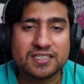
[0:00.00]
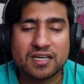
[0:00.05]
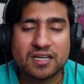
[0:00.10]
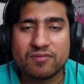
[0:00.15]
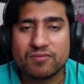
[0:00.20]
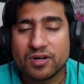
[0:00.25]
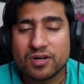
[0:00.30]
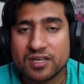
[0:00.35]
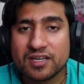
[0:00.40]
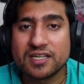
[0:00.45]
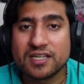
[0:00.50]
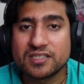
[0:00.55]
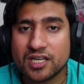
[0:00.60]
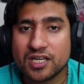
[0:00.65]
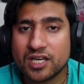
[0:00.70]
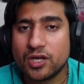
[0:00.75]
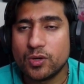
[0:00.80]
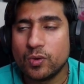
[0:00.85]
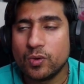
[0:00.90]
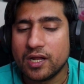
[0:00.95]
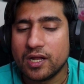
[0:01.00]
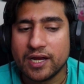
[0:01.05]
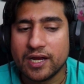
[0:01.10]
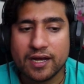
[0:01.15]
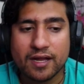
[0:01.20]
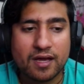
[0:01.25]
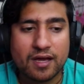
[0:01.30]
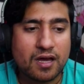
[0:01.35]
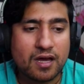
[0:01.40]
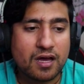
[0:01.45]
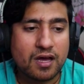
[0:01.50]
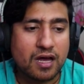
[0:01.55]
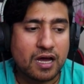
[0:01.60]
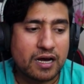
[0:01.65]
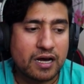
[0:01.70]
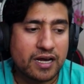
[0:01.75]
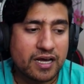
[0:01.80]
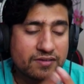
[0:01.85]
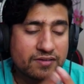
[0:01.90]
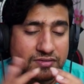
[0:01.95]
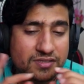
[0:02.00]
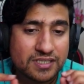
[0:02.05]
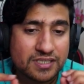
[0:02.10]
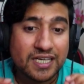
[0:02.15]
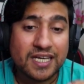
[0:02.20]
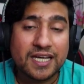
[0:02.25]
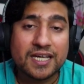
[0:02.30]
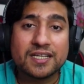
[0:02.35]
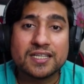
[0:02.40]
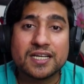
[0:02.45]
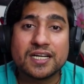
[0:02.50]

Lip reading: I am working as a QA lead, and I've seen